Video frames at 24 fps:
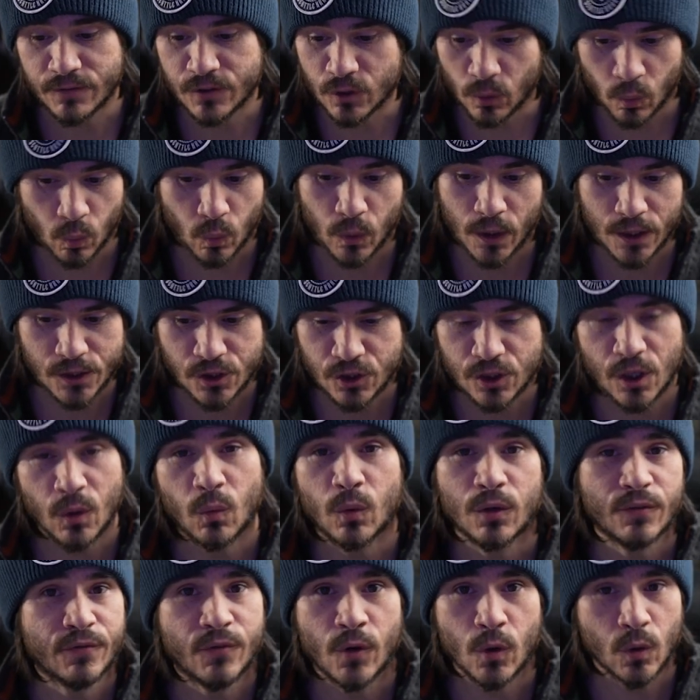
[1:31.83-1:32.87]
So let's start
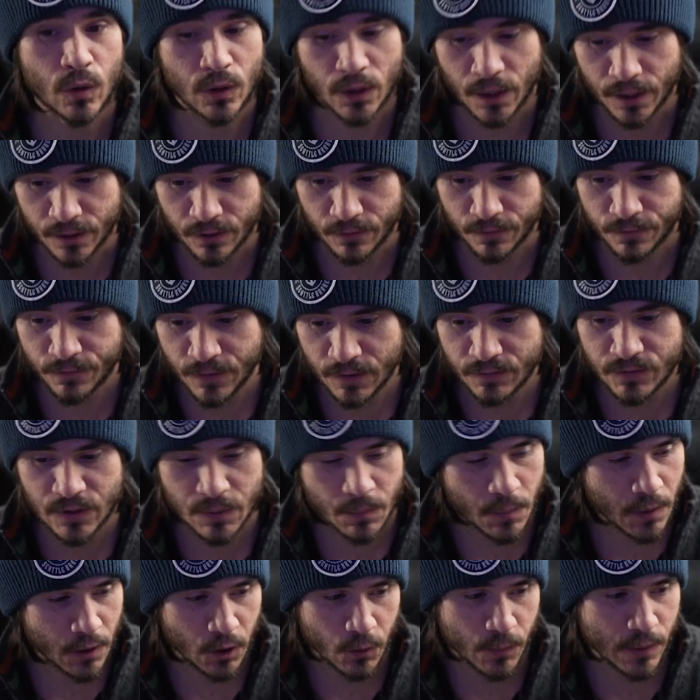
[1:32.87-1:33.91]
with a focal length of 50
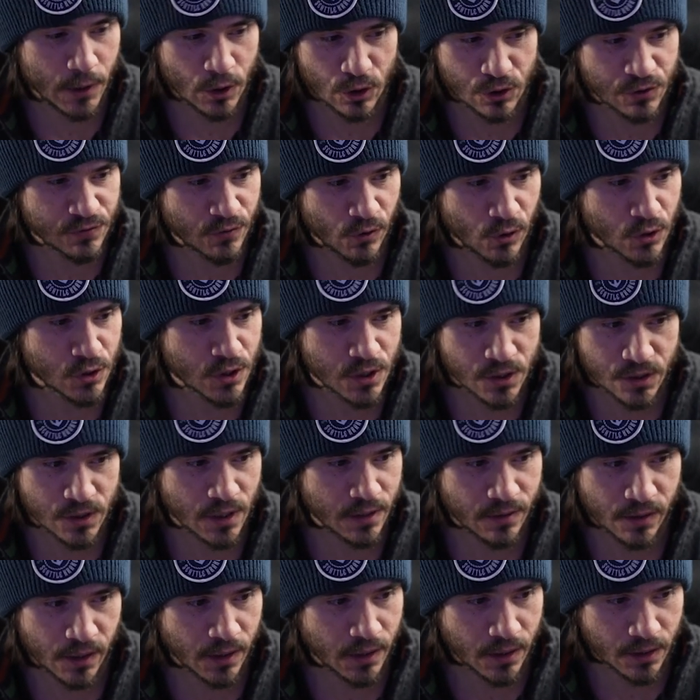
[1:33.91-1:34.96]
millimeters first, because I
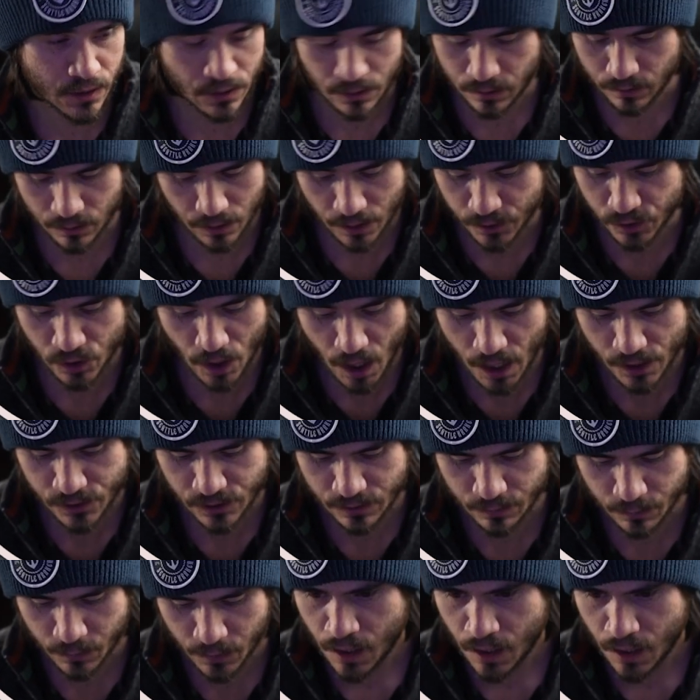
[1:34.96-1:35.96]
think it's awesome.